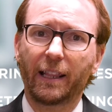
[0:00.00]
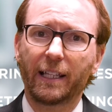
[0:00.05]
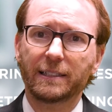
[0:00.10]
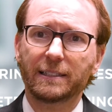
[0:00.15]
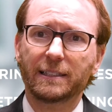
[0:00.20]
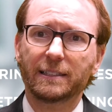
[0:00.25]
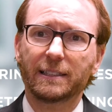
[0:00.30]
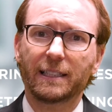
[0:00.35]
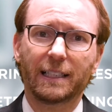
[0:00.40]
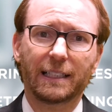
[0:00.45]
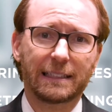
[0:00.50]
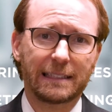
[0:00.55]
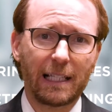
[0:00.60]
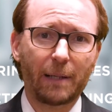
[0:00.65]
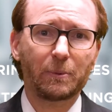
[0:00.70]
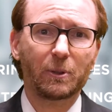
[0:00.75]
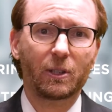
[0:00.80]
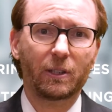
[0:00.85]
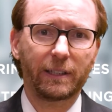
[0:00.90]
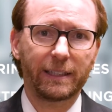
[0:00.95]
this is an
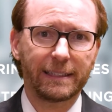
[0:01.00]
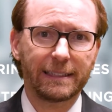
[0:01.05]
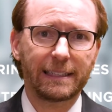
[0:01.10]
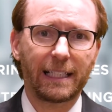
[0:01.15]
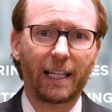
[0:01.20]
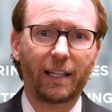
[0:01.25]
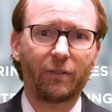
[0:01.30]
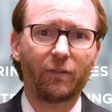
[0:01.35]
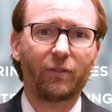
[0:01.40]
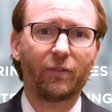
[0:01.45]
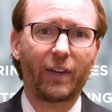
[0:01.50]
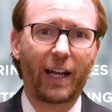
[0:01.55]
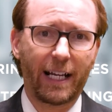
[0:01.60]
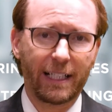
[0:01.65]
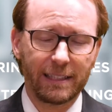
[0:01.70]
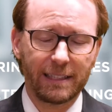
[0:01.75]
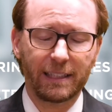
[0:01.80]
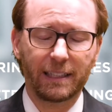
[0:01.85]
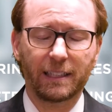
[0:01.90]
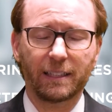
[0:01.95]
exceptionally safe
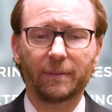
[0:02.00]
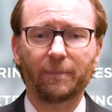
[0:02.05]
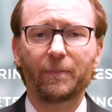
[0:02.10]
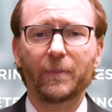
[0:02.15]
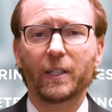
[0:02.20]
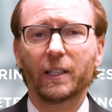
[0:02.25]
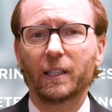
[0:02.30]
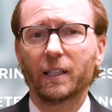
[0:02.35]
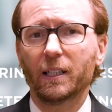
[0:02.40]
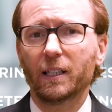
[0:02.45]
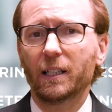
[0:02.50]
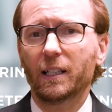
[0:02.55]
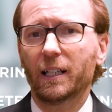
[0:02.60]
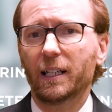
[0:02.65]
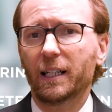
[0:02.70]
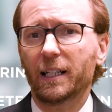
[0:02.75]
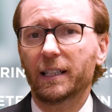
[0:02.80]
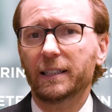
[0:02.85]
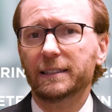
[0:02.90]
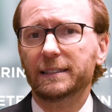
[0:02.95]
vaccine.
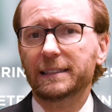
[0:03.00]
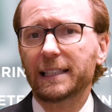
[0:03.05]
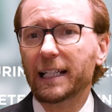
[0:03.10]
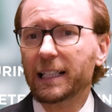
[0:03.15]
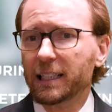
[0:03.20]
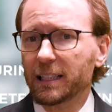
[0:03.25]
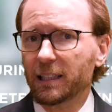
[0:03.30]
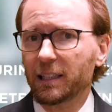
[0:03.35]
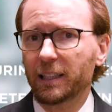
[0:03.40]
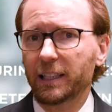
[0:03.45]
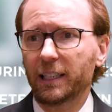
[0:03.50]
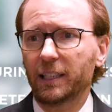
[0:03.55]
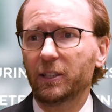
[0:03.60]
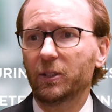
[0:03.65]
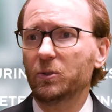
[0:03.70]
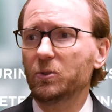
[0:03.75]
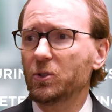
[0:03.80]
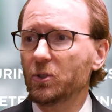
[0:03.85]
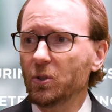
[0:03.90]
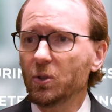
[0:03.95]
Secondly,
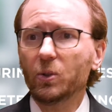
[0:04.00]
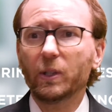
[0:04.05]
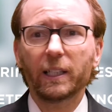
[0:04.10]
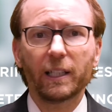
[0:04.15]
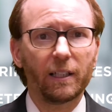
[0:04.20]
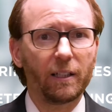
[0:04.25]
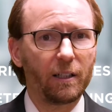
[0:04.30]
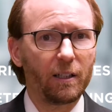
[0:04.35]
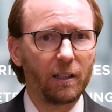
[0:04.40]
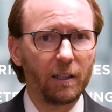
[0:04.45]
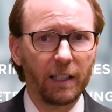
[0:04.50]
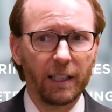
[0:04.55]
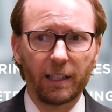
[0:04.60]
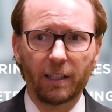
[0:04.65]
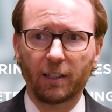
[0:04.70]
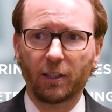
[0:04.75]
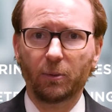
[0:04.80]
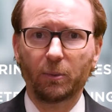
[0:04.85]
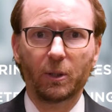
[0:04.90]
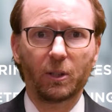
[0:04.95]
you do hear in
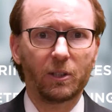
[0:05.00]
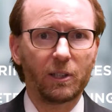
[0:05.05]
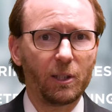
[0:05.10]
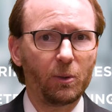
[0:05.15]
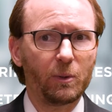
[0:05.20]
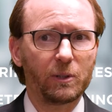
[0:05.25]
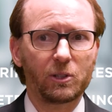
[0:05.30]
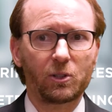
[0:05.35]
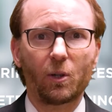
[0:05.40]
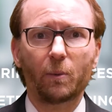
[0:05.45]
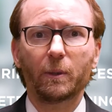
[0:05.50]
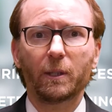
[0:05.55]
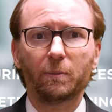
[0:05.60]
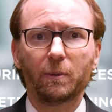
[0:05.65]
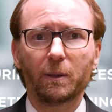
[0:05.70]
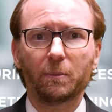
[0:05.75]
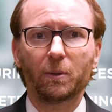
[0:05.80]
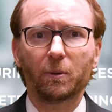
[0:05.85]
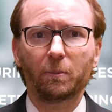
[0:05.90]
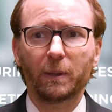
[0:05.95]
the community with so many
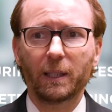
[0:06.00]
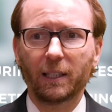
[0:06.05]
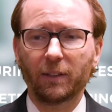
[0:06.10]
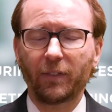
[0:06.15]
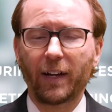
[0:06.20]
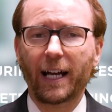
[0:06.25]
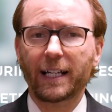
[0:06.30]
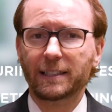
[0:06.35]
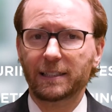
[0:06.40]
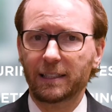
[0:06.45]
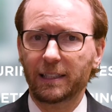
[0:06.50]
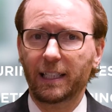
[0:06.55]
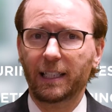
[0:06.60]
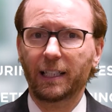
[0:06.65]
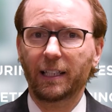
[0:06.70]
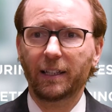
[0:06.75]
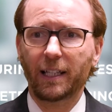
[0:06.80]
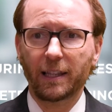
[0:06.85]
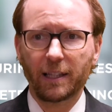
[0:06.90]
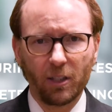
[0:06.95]
people being
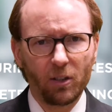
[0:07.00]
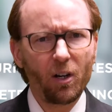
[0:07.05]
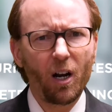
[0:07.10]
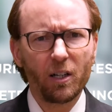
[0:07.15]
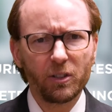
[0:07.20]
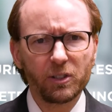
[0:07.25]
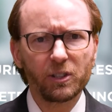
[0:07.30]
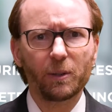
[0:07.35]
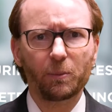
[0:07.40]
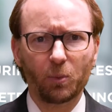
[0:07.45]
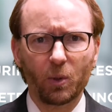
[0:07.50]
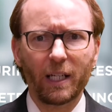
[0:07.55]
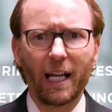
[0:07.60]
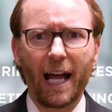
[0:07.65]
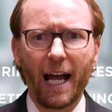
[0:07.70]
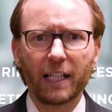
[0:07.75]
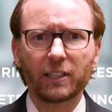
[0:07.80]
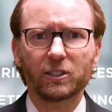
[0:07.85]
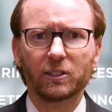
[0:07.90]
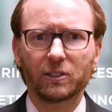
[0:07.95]
vaccinated that there are some
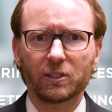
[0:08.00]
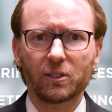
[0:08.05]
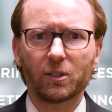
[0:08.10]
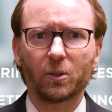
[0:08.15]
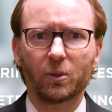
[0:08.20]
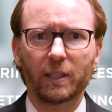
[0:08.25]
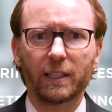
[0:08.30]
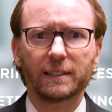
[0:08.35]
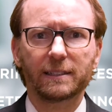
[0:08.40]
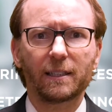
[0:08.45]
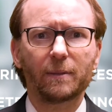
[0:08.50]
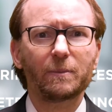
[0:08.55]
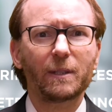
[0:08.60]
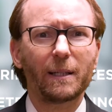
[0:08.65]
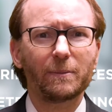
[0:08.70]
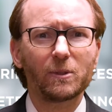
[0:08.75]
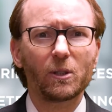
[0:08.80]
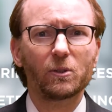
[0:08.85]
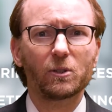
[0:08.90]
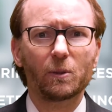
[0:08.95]
reactions to it, and
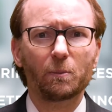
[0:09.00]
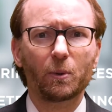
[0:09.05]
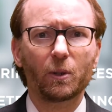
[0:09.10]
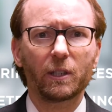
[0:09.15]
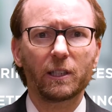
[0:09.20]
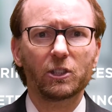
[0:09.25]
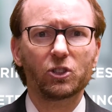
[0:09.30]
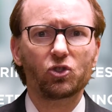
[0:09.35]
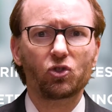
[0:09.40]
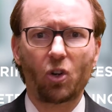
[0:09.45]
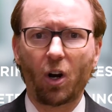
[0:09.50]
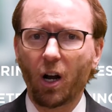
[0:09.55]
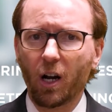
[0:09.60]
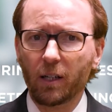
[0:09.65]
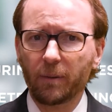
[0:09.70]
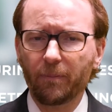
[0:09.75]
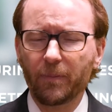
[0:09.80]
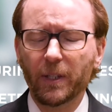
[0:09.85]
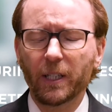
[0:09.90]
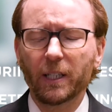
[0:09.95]
sometimes those are pretty strong.